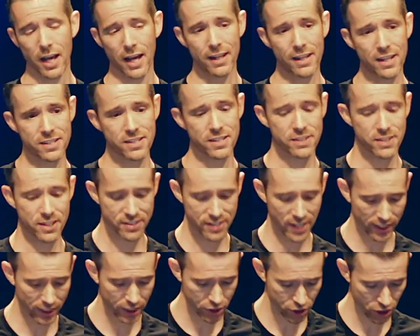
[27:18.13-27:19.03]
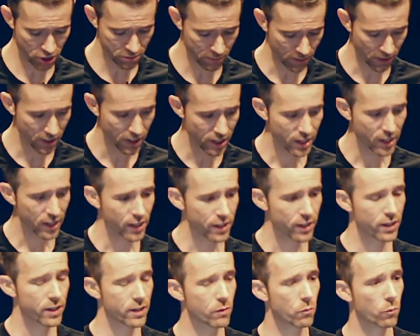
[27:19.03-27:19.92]
And this is the second judgment.
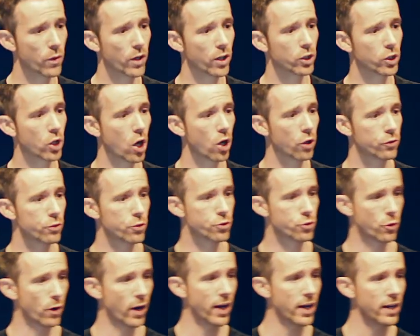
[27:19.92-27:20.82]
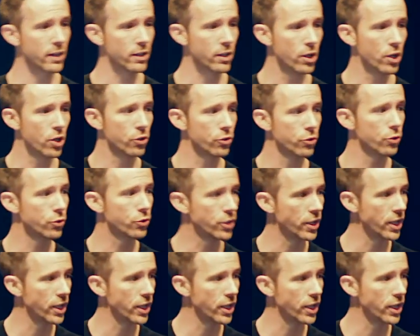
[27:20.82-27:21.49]
We are called to train, to